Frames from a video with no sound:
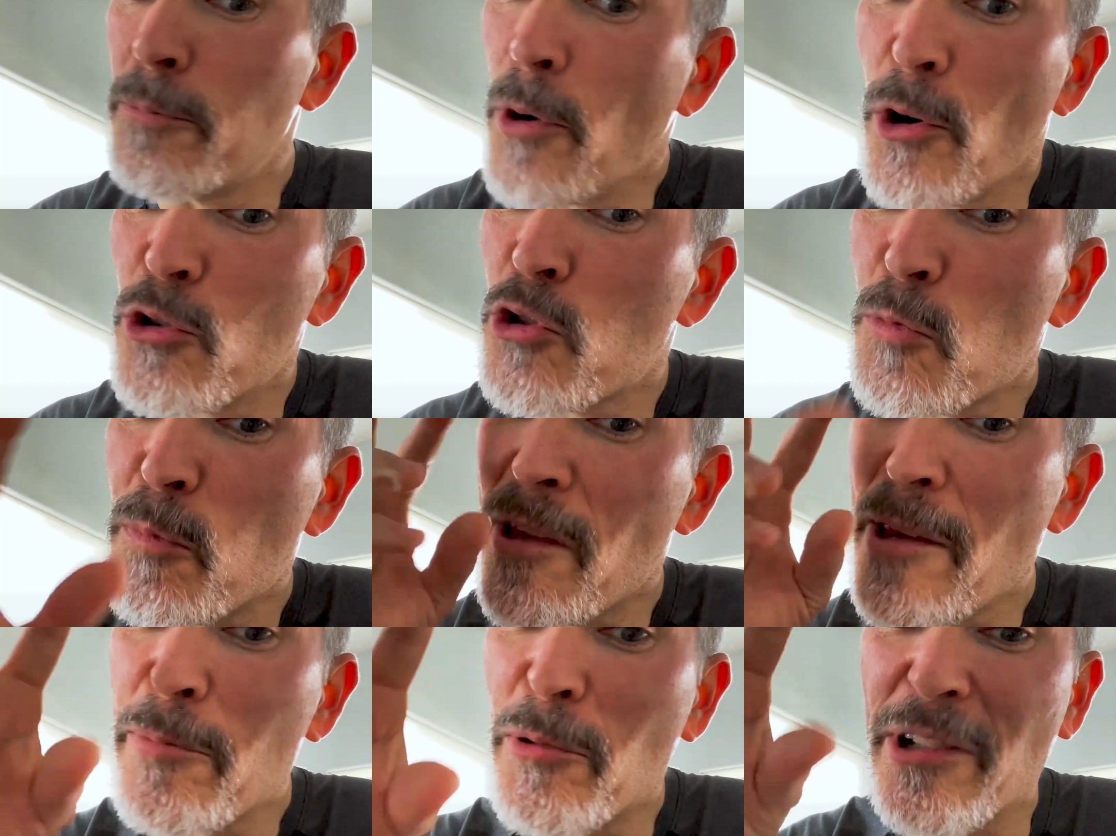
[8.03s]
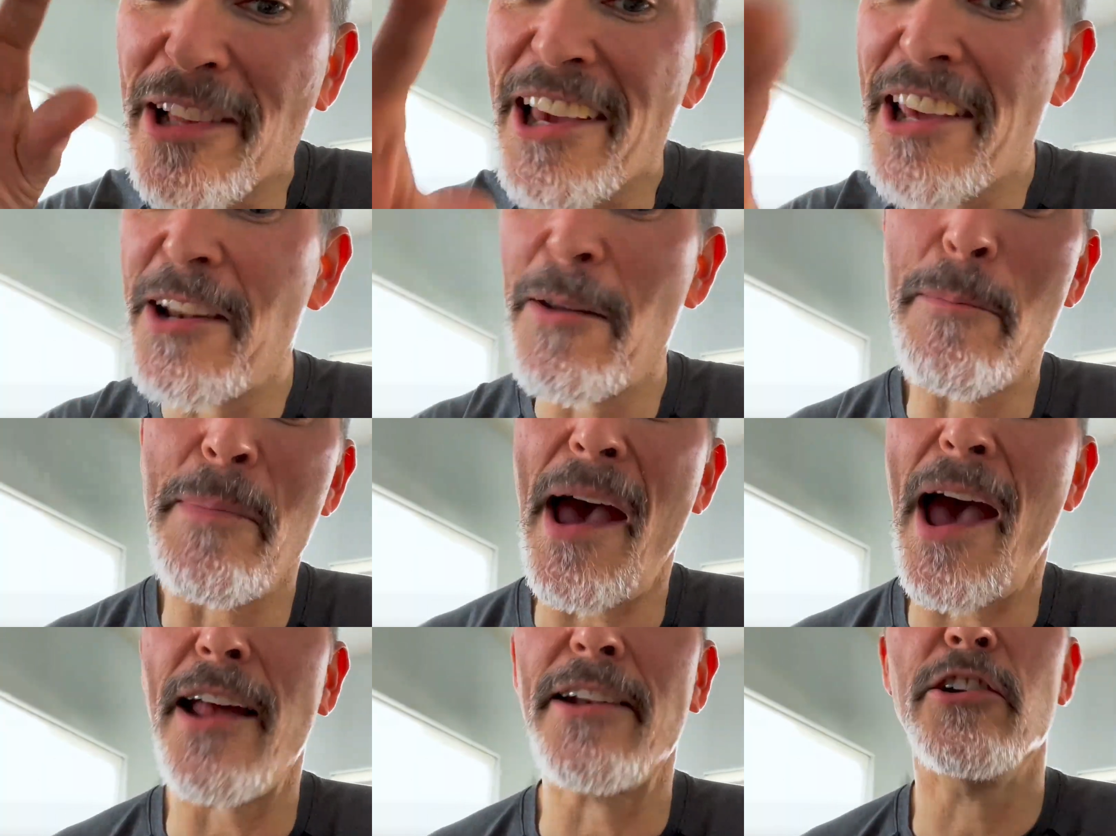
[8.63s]
most people hit a
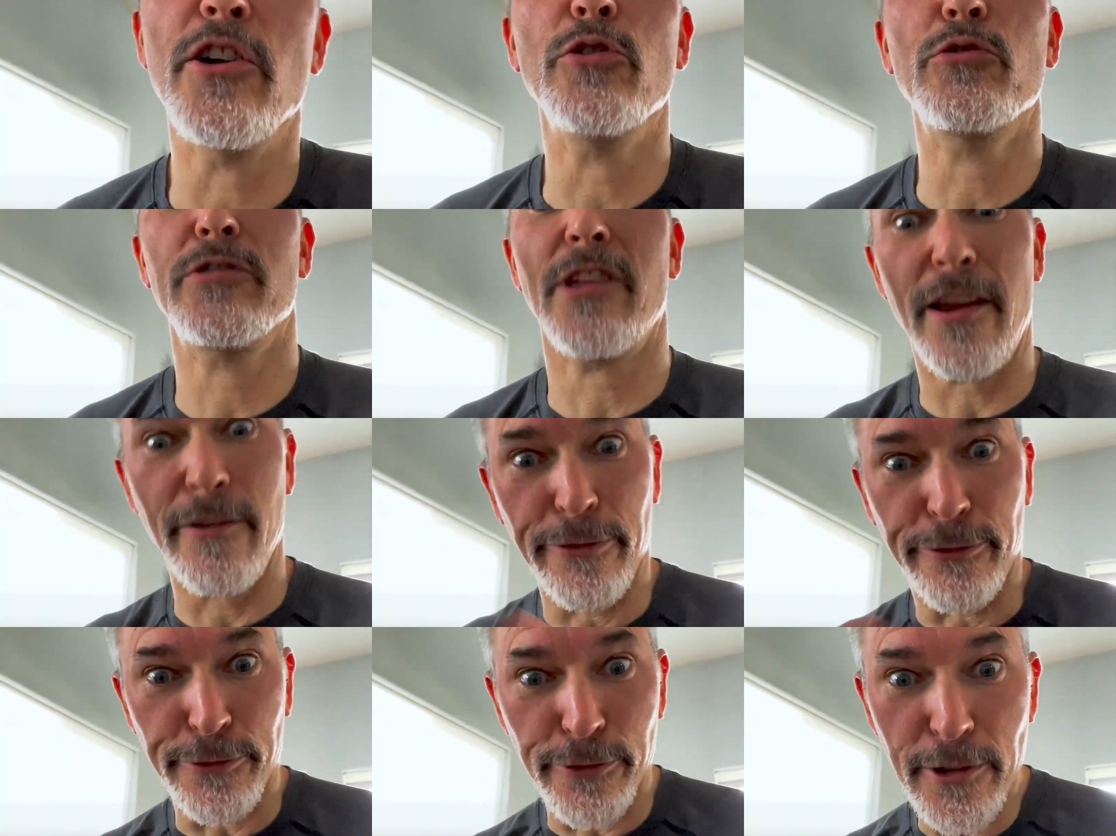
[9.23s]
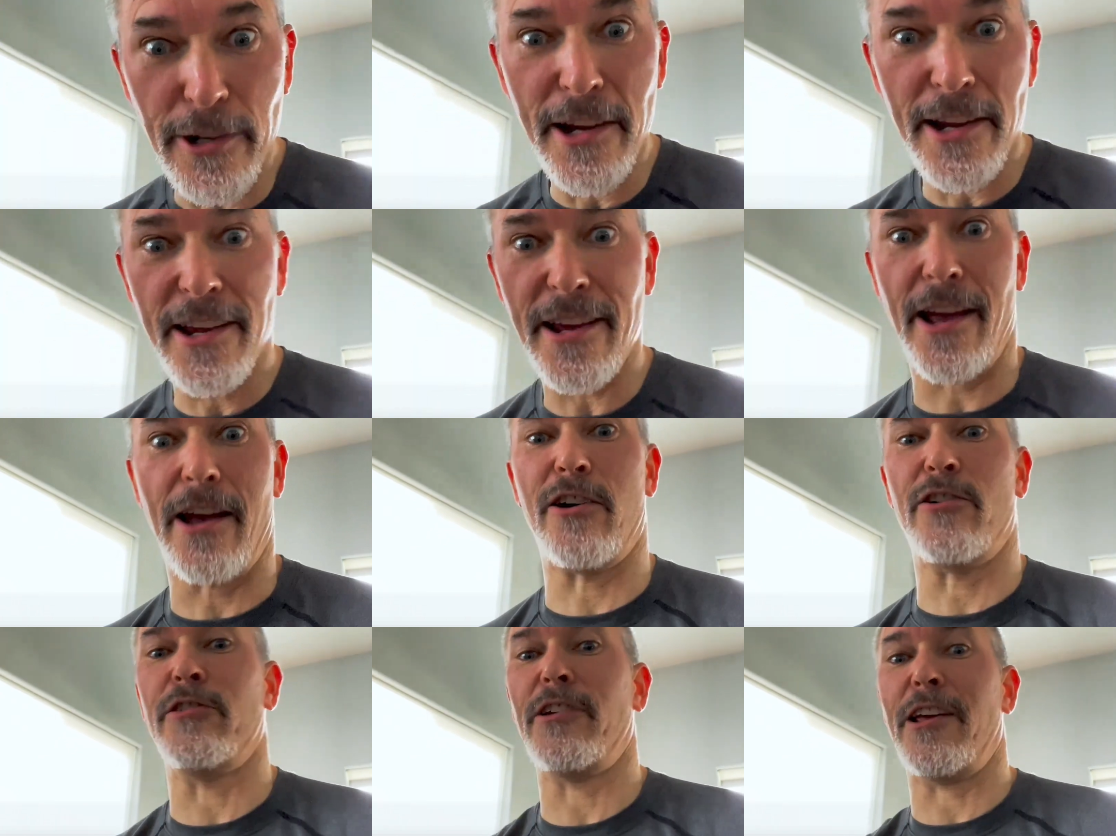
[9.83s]
bad note, they freak
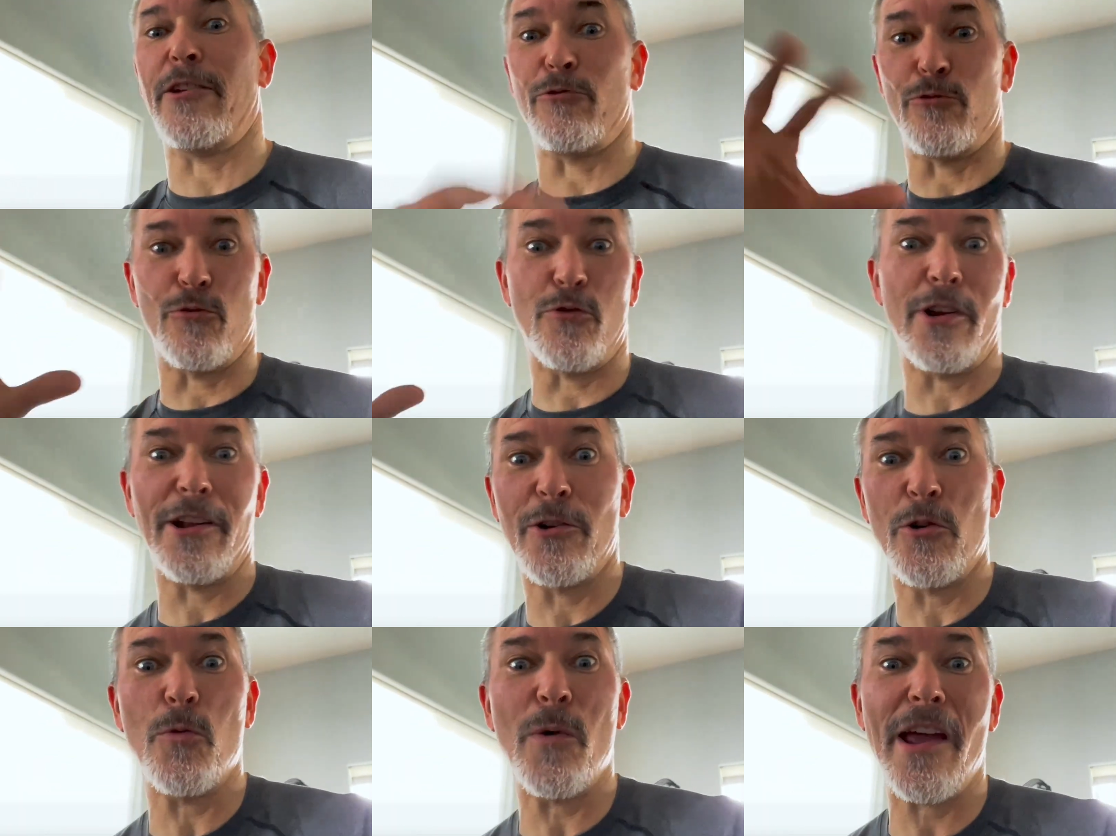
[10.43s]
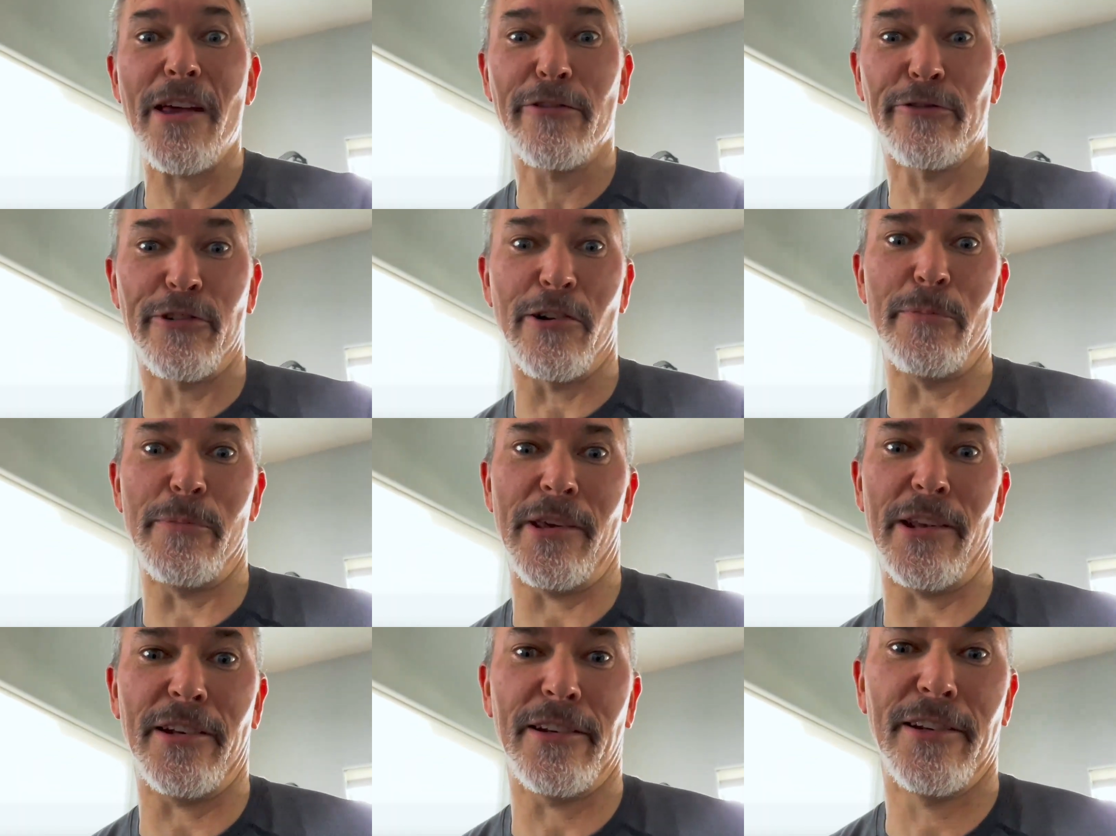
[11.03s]
out and run away
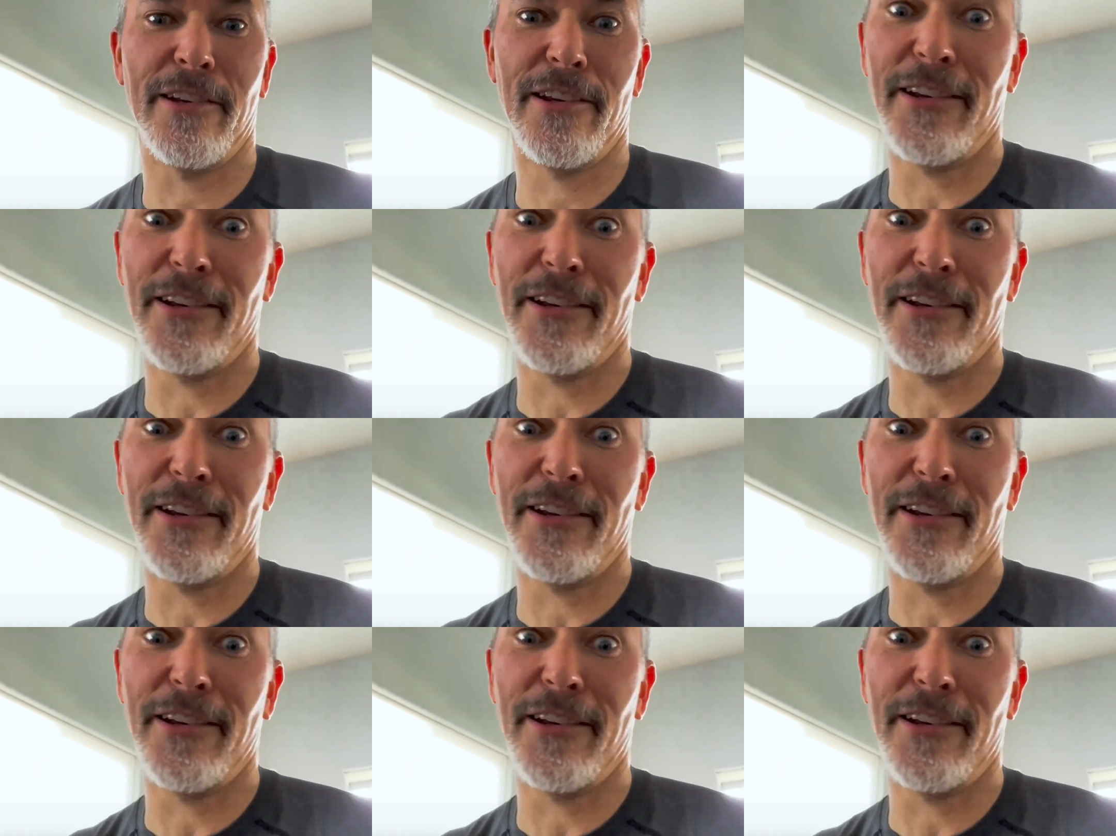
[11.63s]
from it.